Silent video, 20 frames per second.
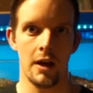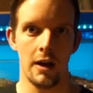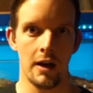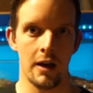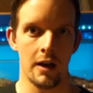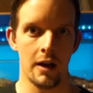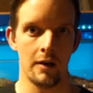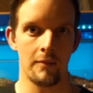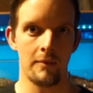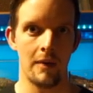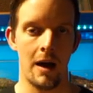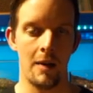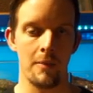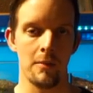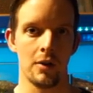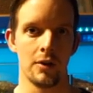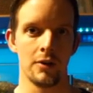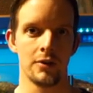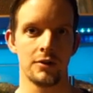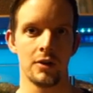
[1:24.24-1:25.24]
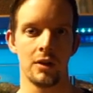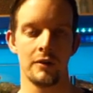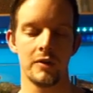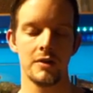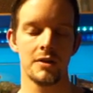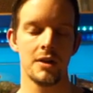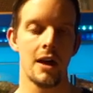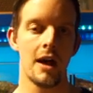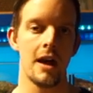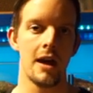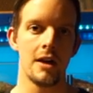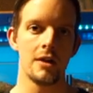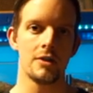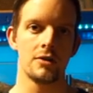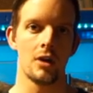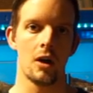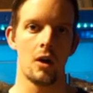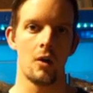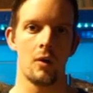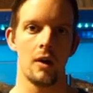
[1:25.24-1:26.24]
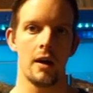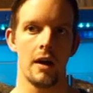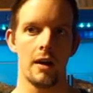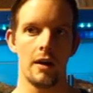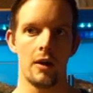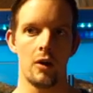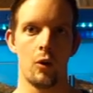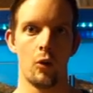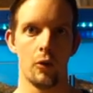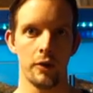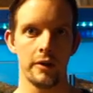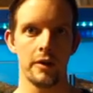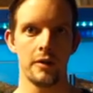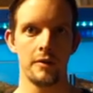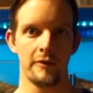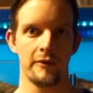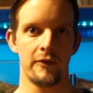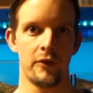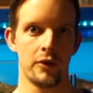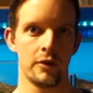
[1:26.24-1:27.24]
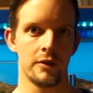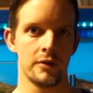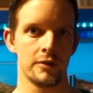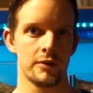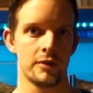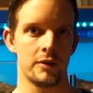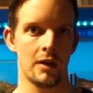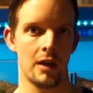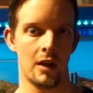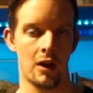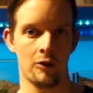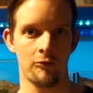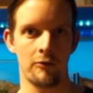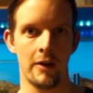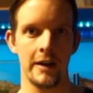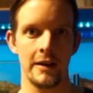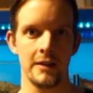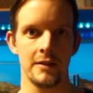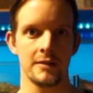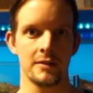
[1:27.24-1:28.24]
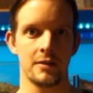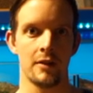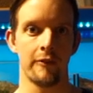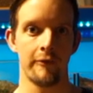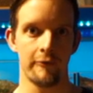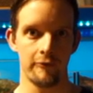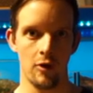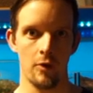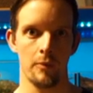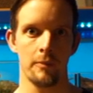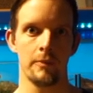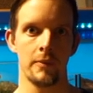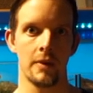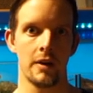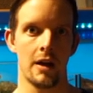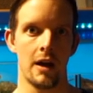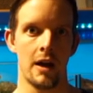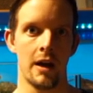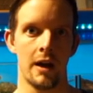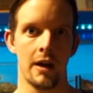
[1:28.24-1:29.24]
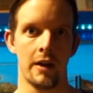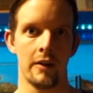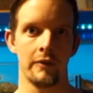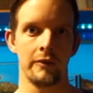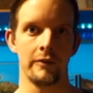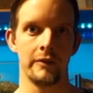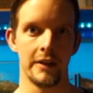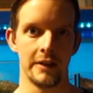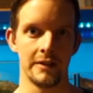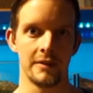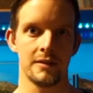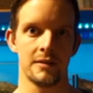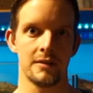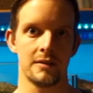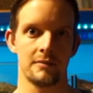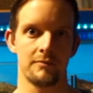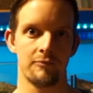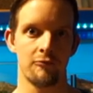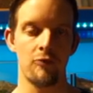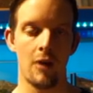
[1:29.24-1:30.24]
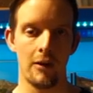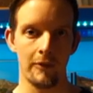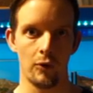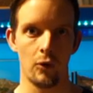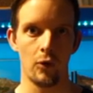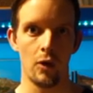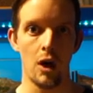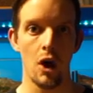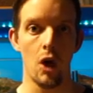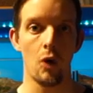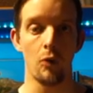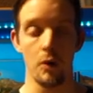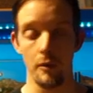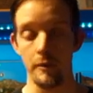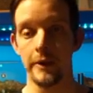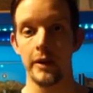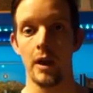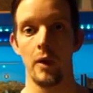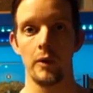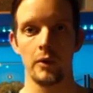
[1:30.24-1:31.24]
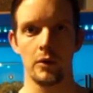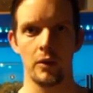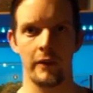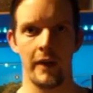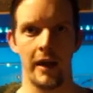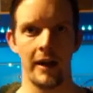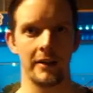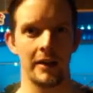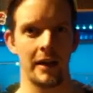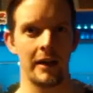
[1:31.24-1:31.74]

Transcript: um, Ambulance Service. So all the funds that are raised from uh, this raffle will be going to that.